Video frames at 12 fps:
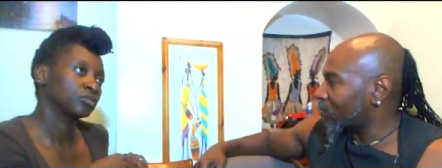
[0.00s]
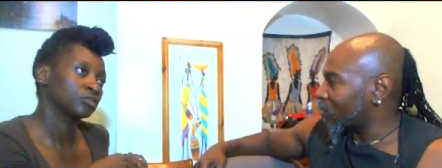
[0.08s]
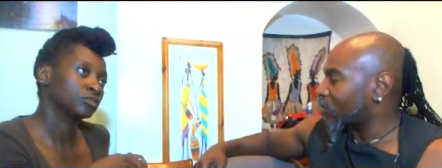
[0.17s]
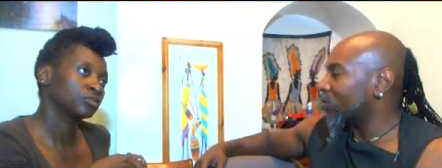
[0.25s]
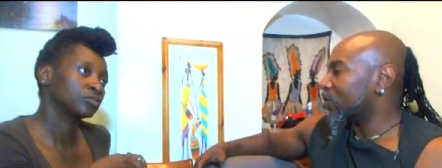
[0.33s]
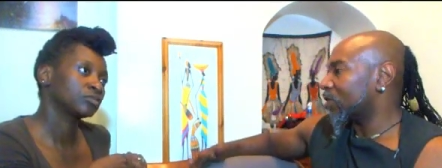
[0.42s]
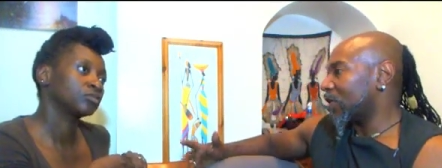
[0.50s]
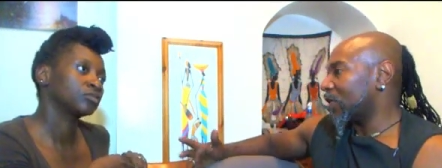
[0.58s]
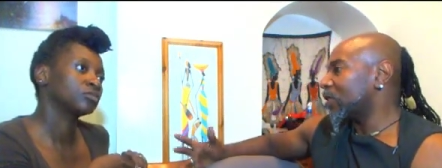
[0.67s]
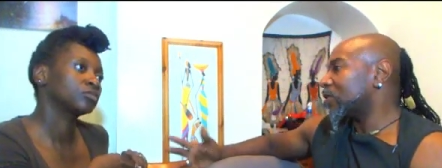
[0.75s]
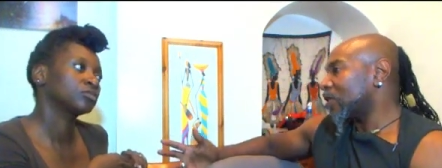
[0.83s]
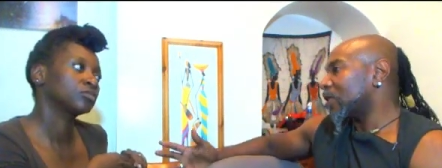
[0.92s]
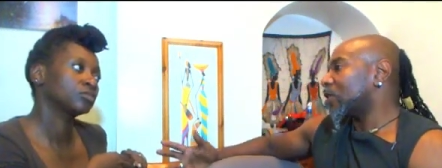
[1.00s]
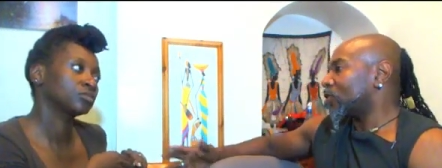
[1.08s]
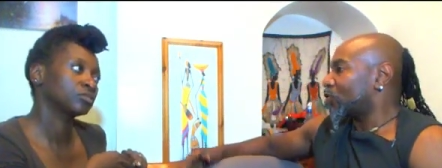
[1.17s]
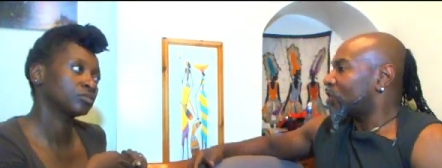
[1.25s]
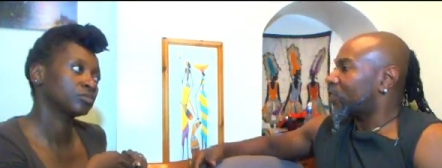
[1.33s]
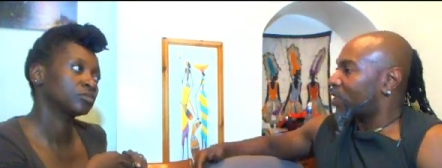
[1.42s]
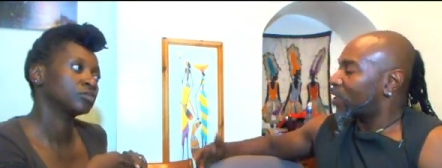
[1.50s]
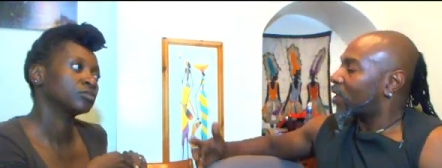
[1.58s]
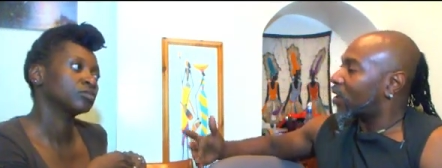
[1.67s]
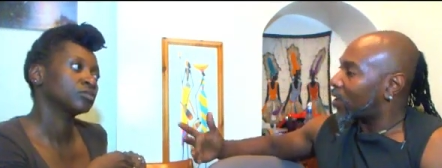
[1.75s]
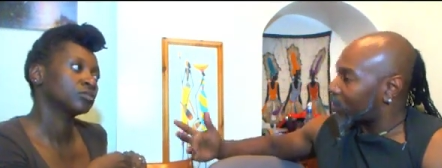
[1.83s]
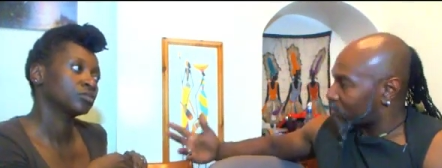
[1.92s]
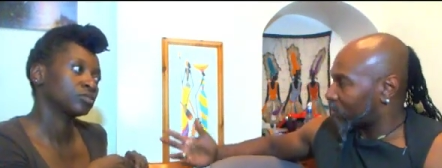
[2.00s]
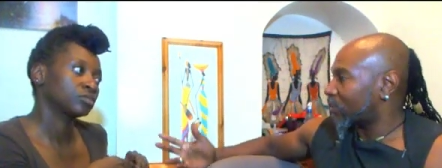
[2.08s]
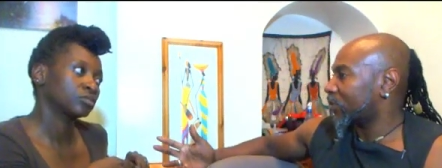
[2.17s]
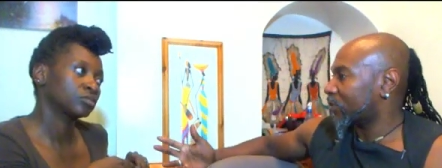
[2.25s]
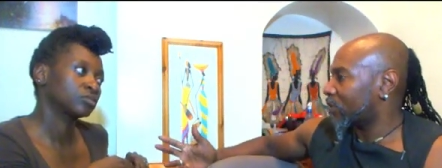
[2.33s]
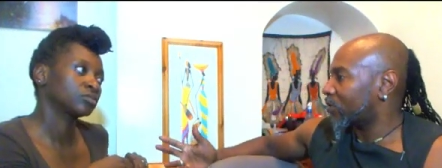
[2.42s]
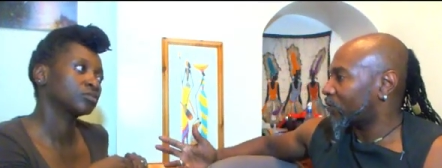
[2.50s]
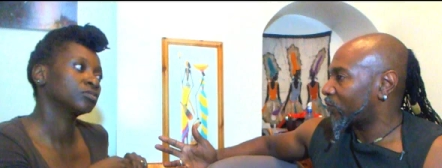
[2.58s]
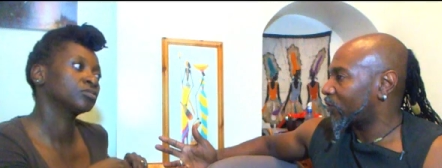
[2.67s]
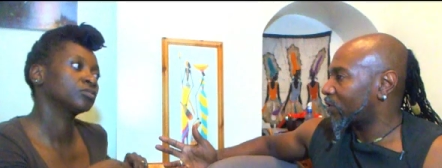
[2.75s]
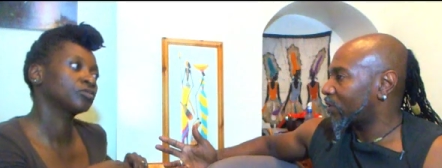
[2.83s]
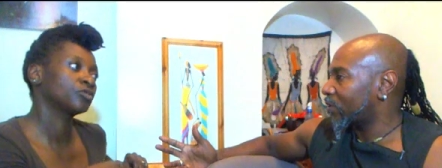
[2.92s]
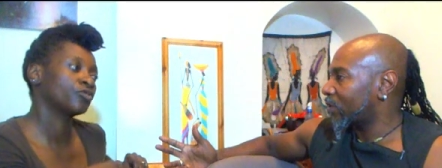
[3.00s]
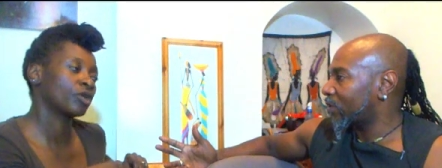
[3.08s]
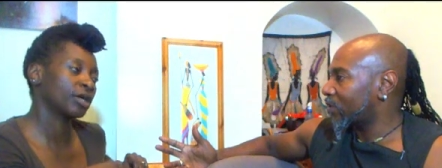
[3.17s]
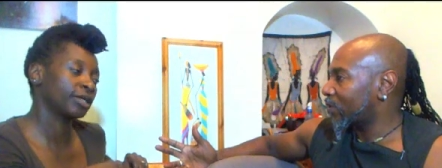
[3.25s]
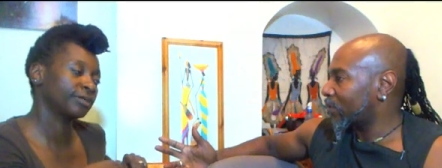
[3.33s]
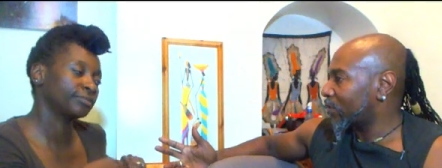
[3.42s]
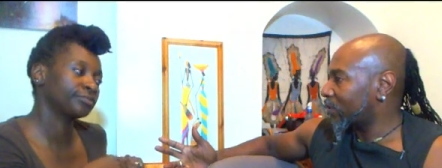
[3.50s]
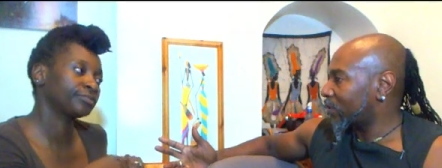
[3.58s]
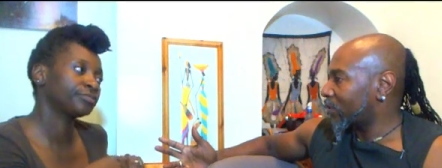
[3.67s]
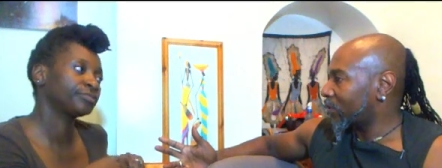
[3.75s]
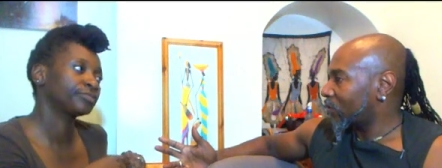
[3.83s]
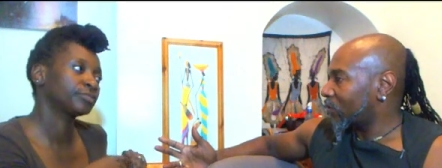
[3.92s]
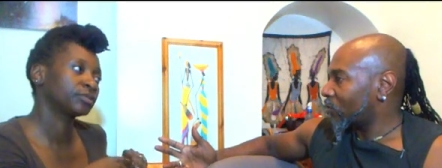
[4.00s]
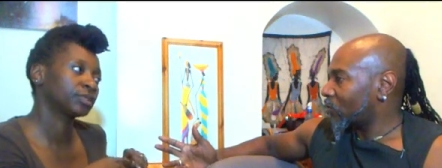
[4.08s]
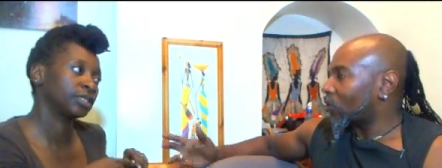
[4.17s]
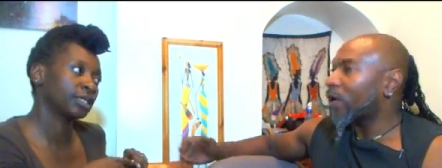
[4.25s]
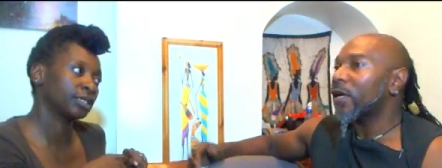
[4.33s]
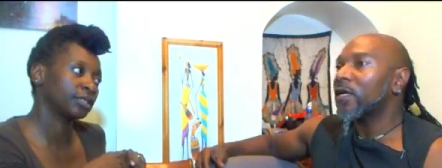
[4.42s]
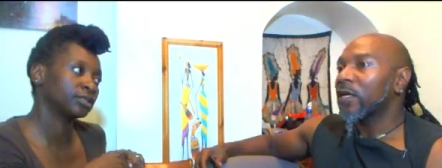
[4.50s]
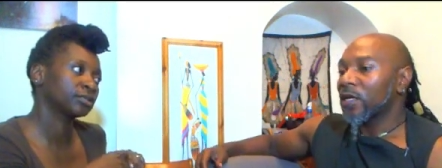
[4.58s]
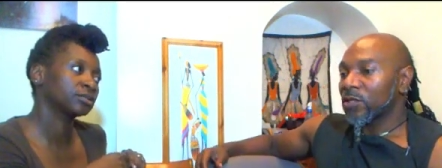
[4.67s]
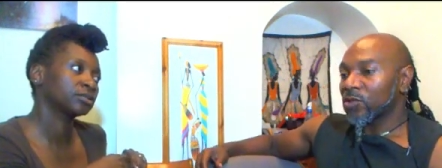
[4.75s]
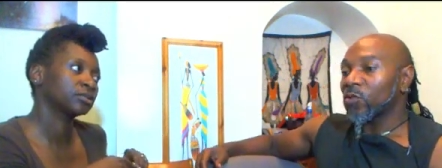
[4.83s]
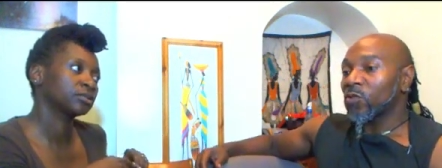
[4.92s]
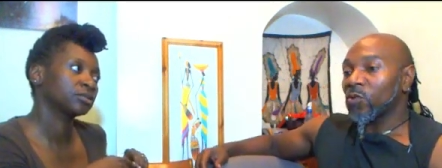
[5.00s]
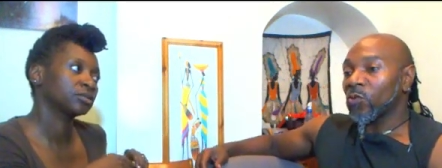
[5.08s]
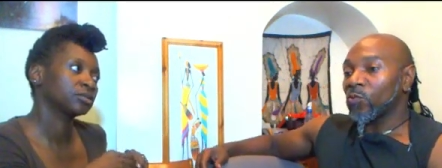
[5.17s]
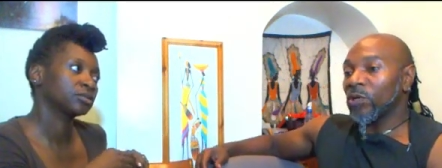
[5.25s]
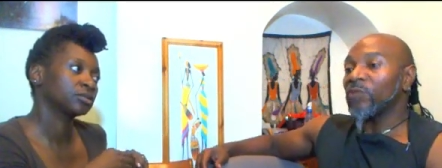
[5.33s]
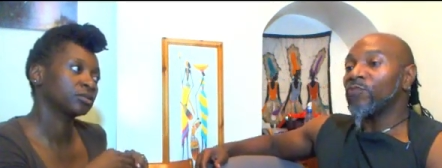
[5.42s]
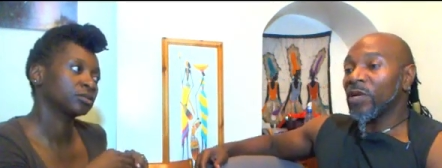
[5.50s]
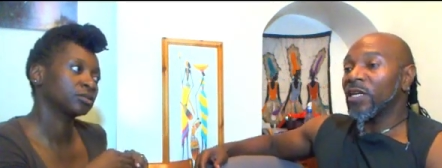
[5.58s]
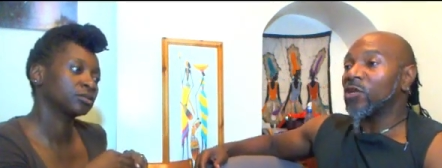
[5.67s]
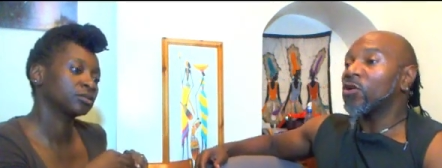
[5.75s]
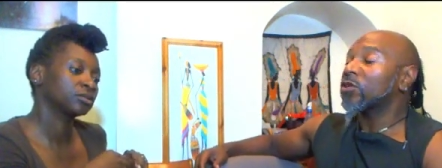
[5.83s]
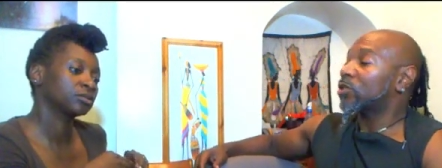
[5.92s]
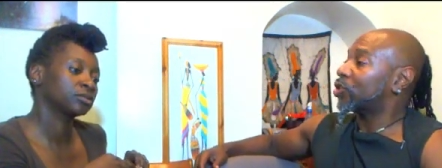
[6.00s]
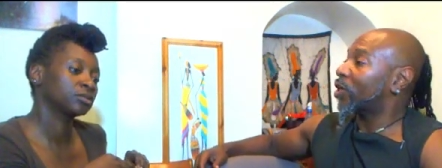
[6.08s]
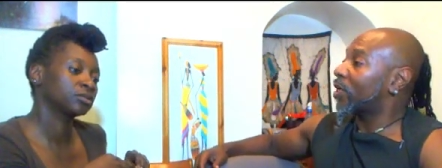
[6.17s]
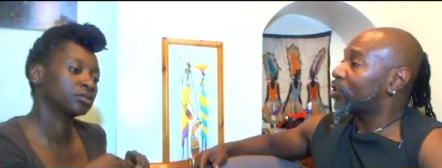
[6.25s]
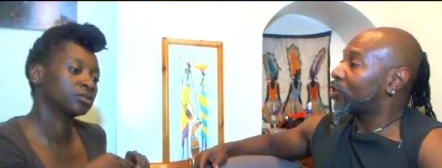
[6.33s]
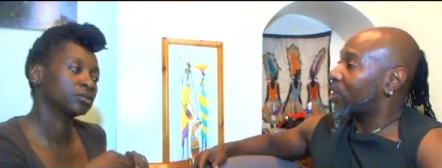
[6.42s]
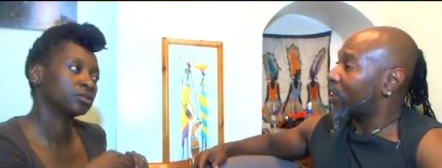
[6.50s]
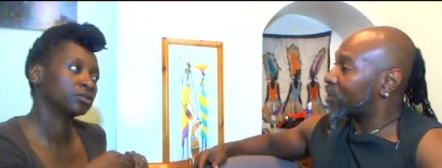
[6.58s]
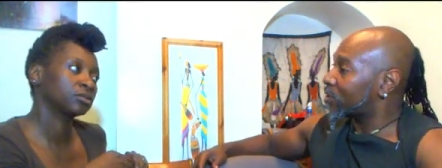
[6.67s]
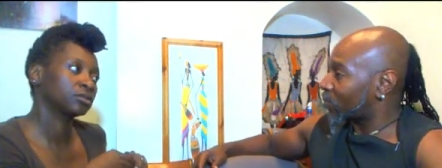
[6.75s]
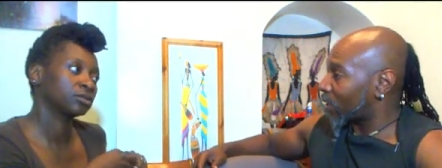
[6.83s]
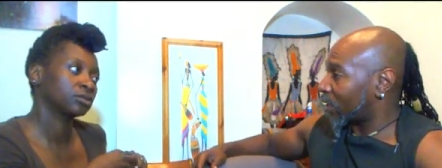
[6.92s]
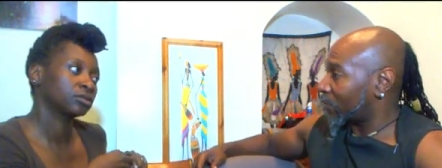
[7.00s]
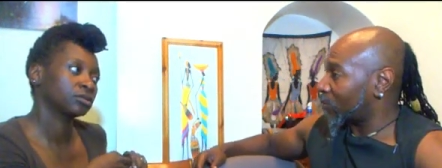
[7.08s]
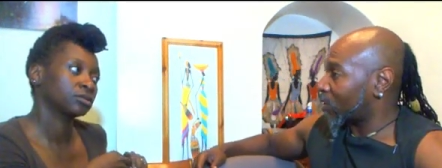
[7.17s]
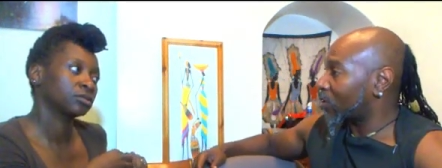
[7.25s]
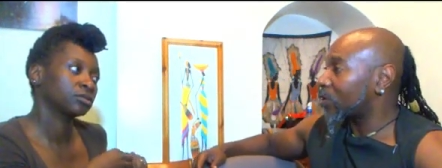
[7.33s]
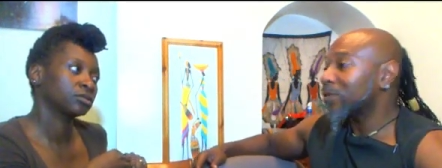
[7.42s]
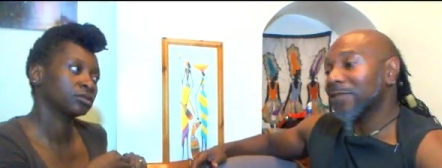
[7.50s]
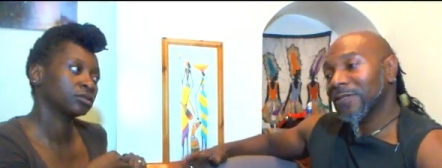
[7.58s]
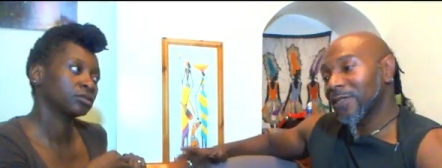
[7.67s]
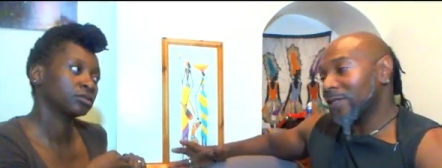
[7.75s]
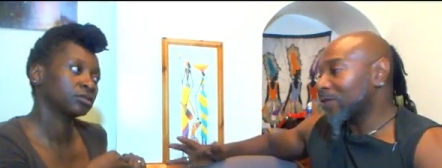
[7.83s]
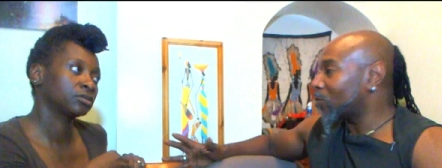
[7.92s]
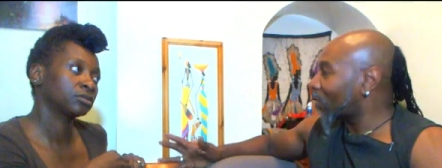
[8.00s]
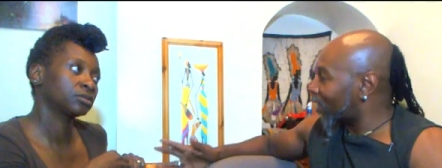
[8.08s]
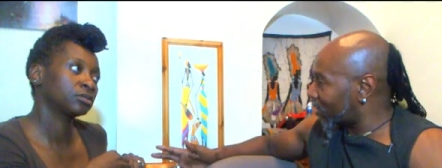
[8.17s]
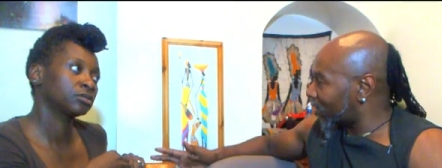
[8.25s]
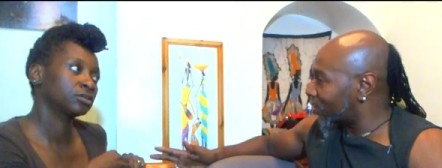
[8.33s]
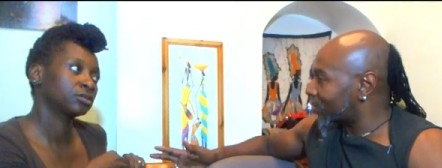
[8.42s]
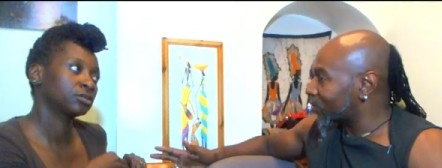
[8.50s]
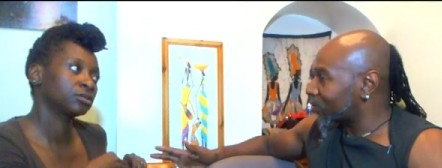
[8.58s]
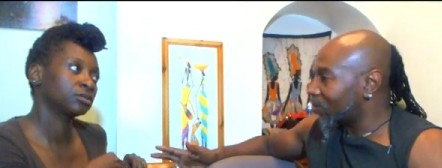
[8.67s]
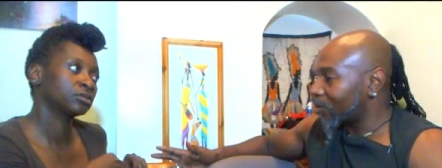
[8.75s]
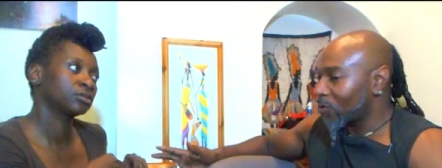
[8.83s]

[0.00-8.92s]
Speaker 1: because he's thinking she's enhancing herself.
Speaker 2: Right.
Speaker 1: Right? Yeah. So we really got to change his mind, because the way it is,